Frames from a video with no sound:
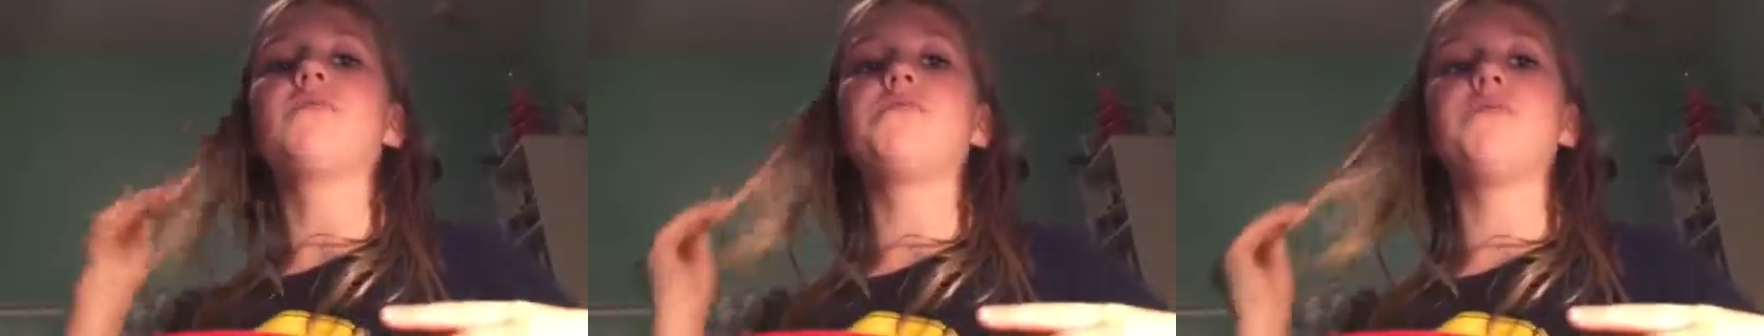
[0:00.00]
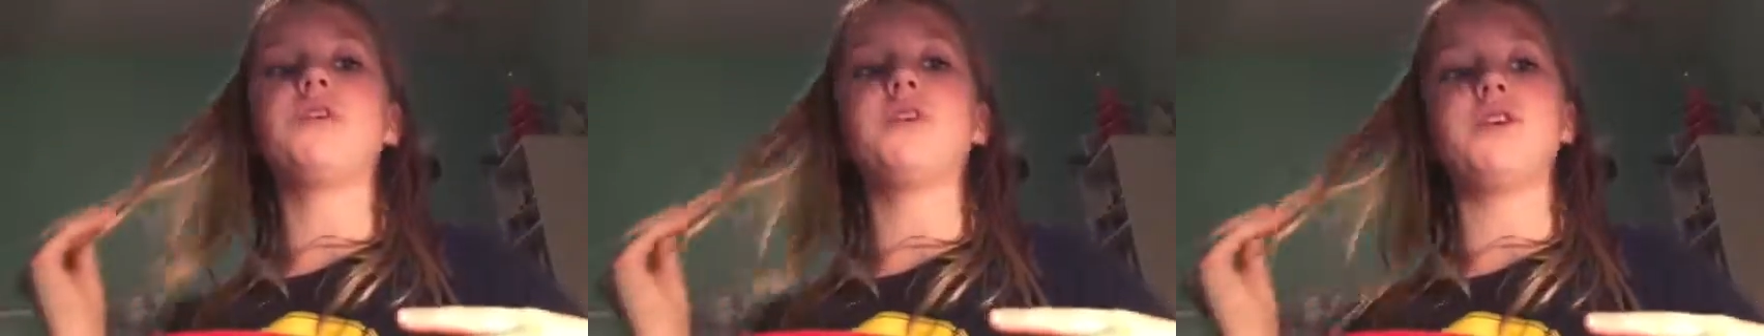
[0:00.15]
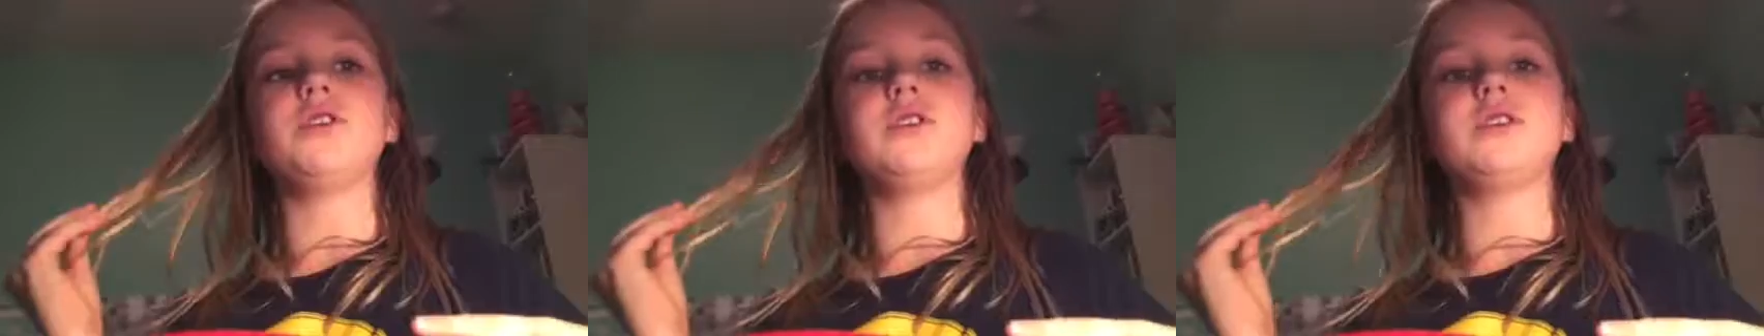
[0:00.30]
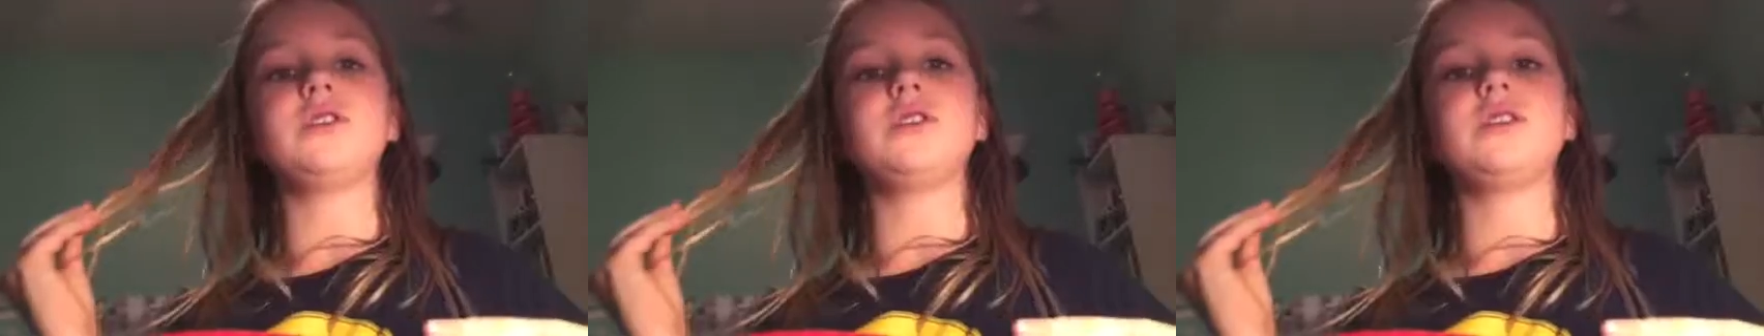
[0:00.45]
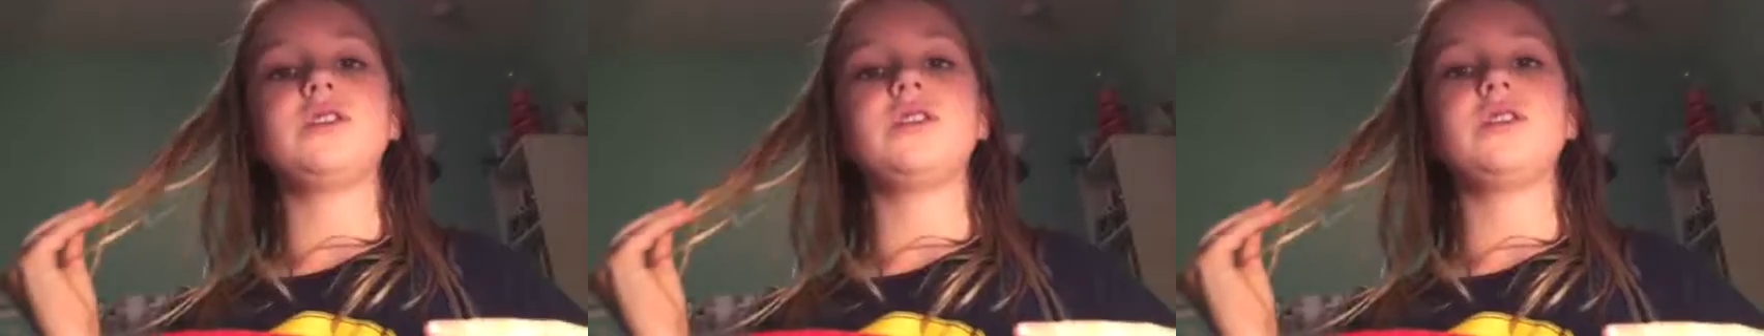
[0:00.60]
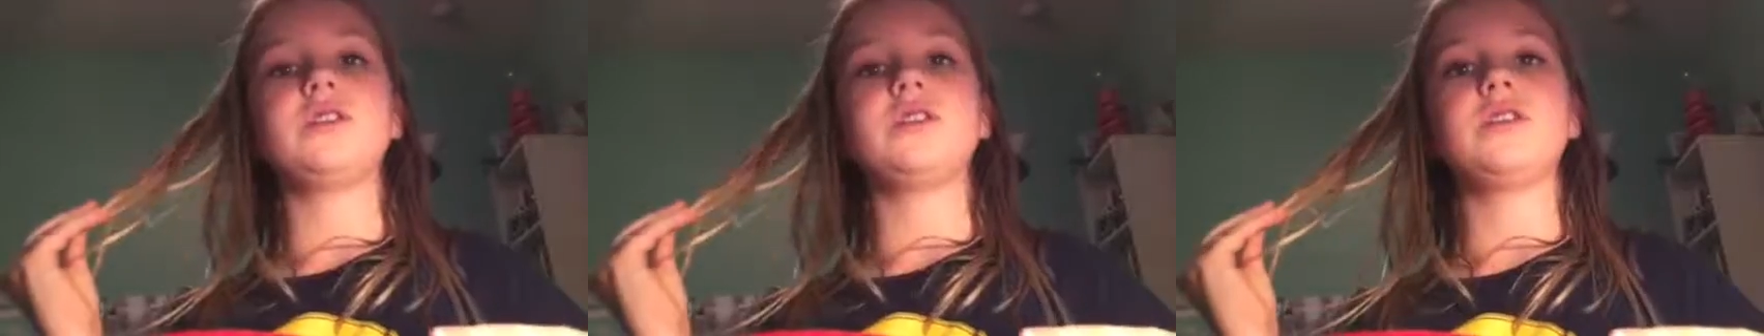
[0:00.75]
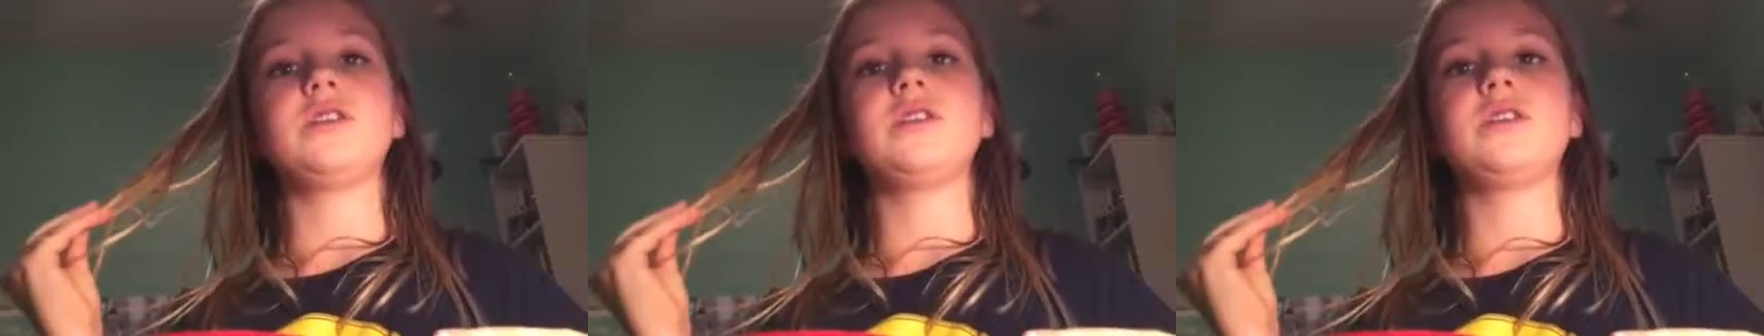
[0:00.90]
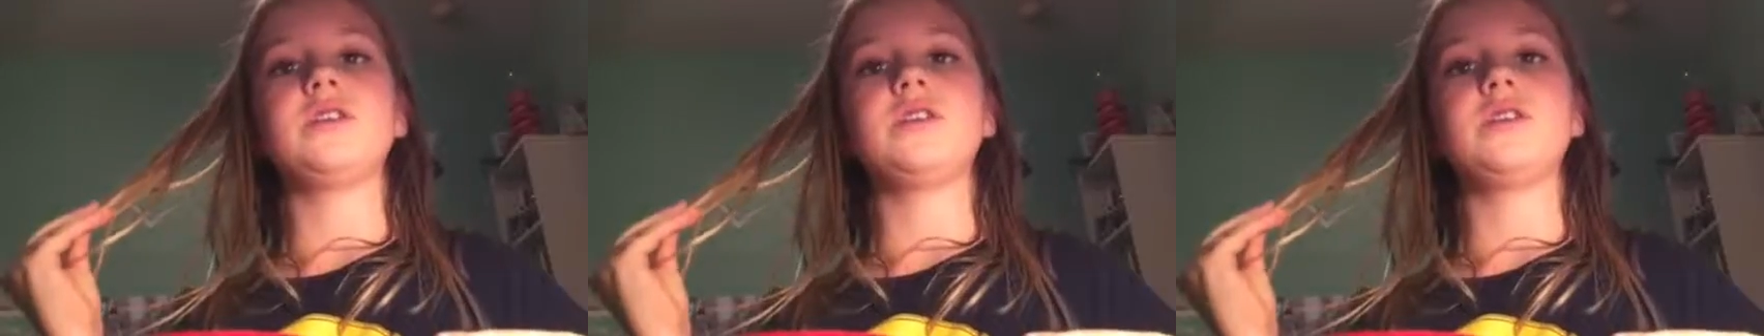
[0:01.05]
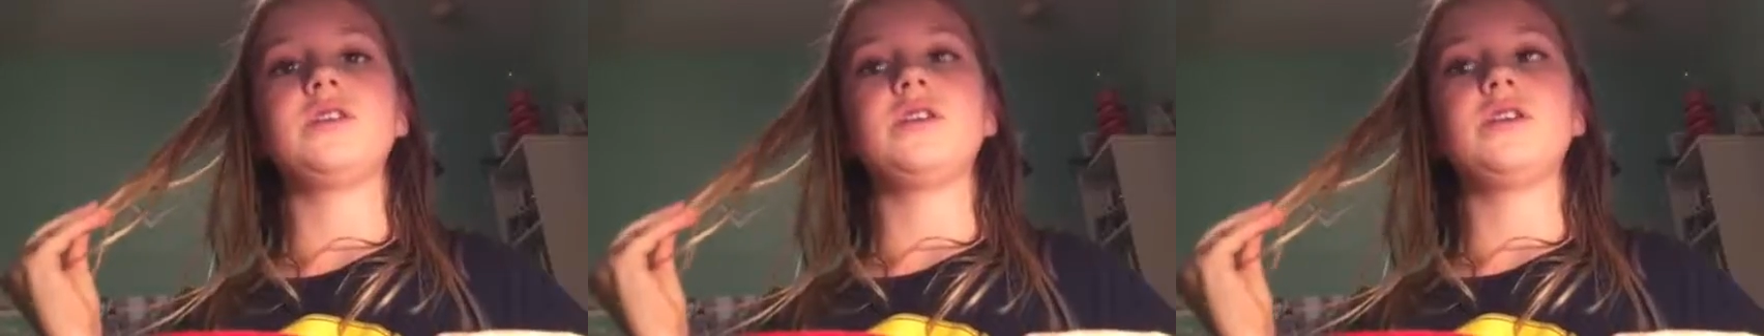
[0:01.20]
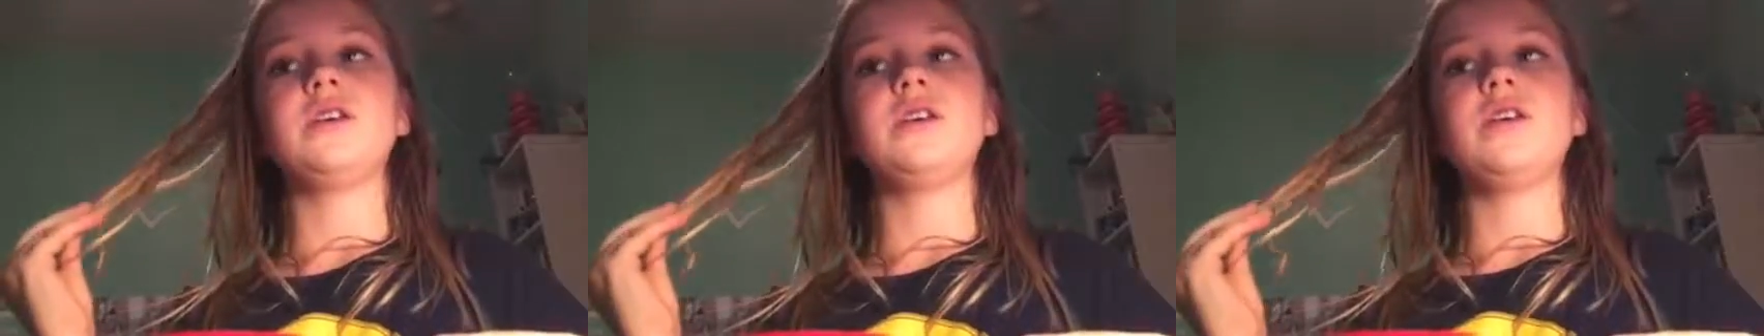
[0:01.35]
burnt.
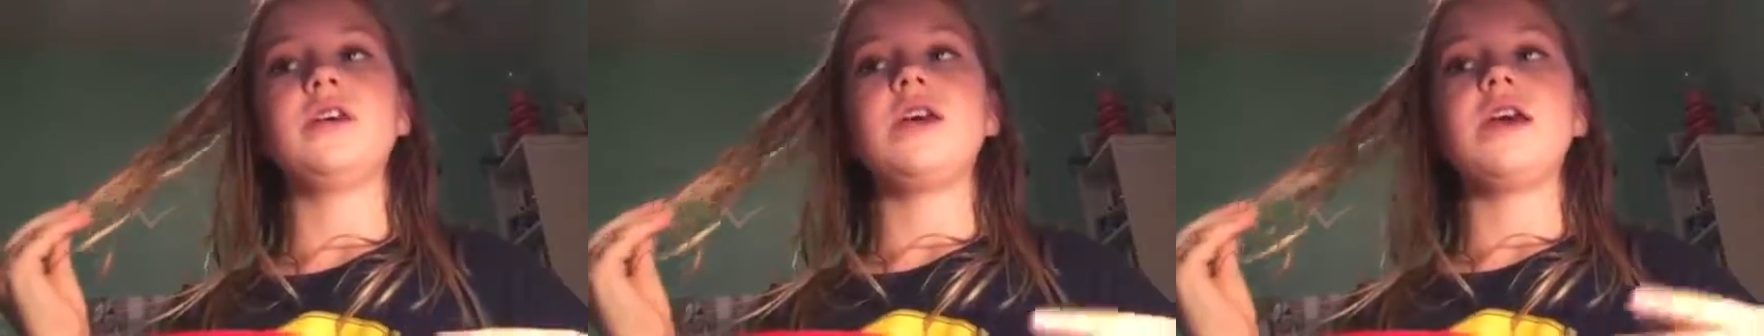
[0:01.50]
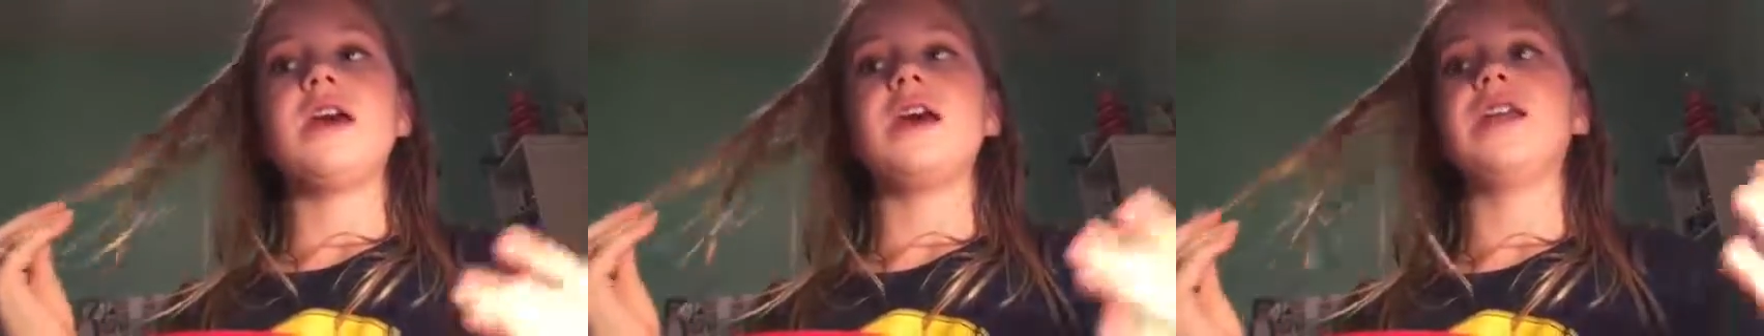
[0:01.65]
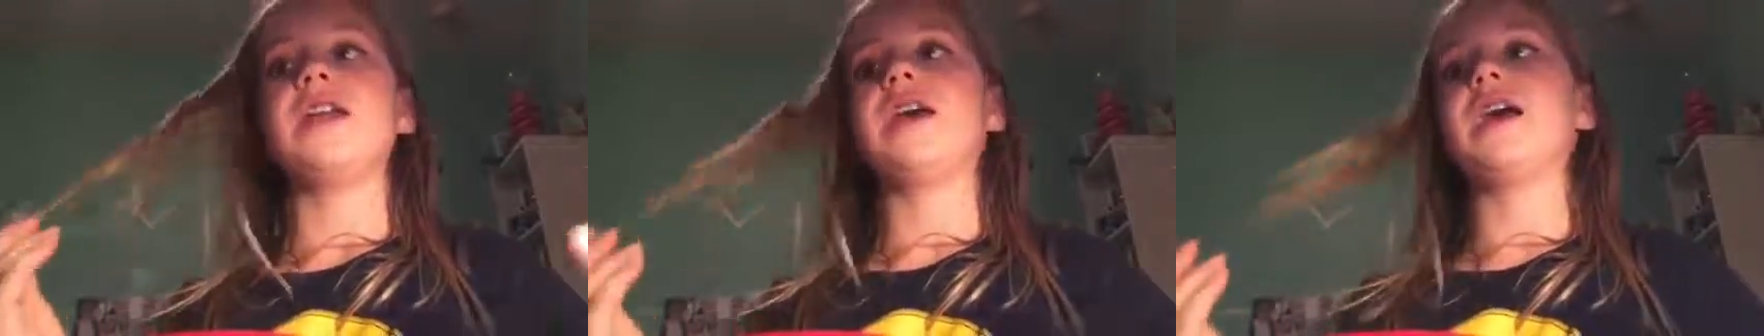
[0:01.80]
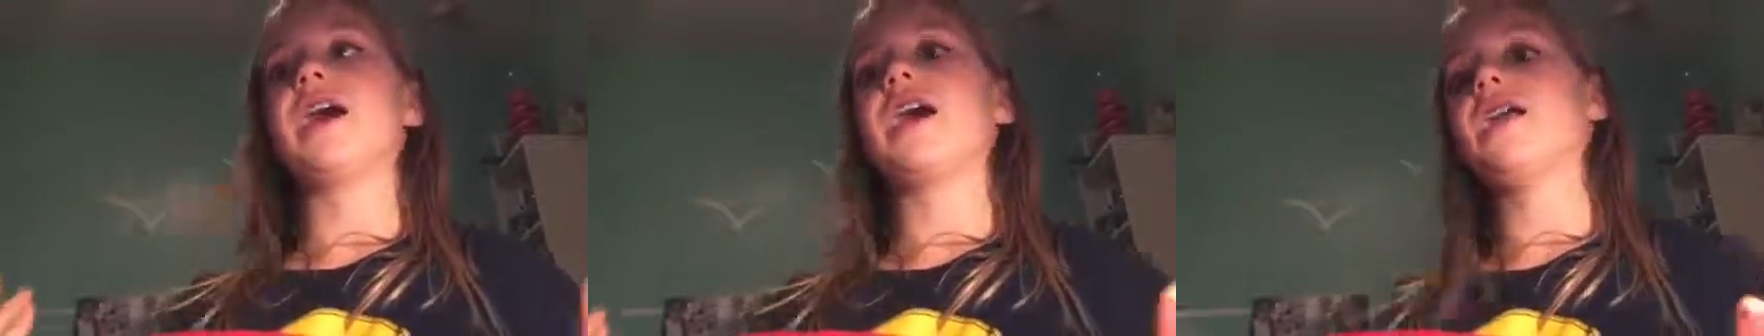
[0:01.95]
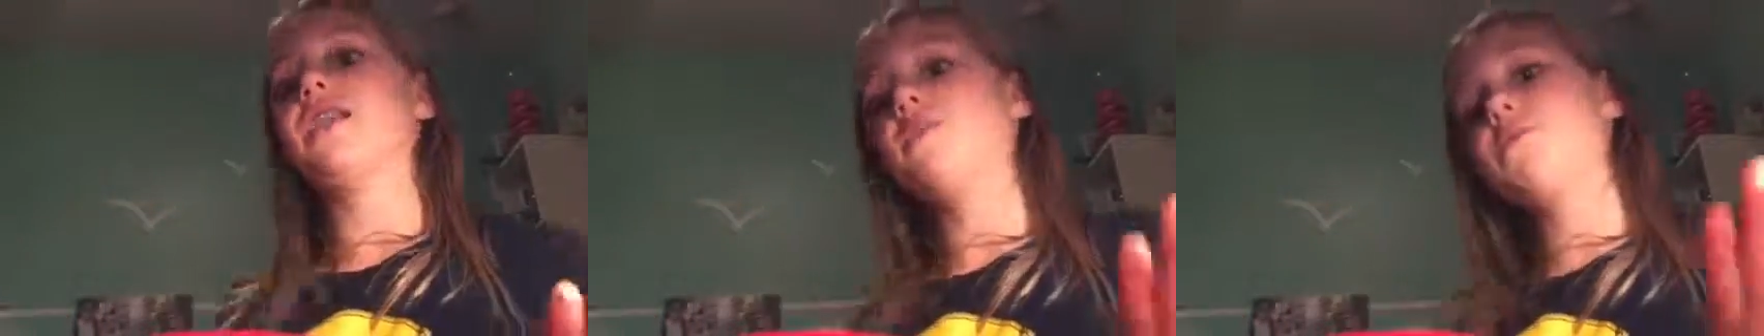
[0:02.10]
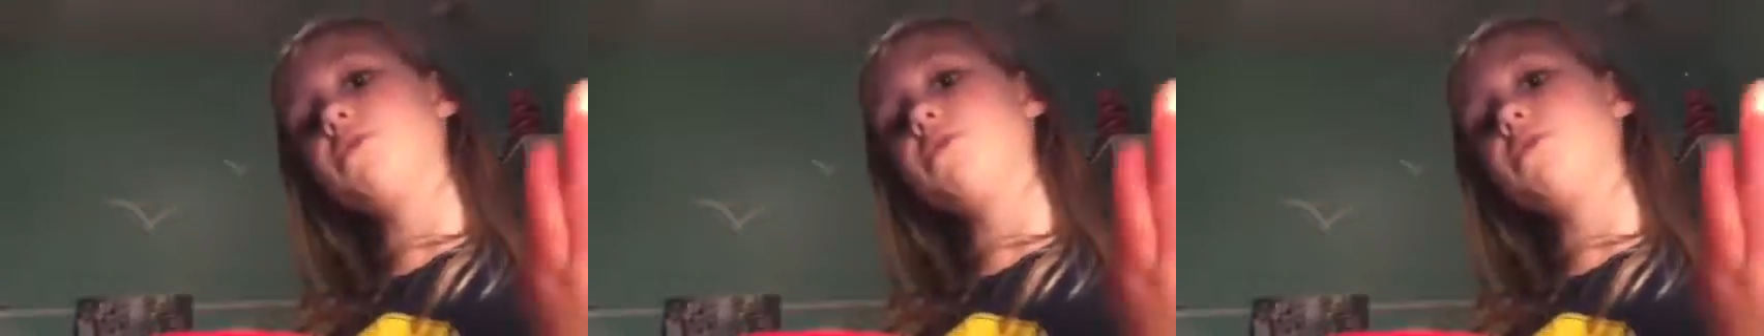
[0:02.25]
And I had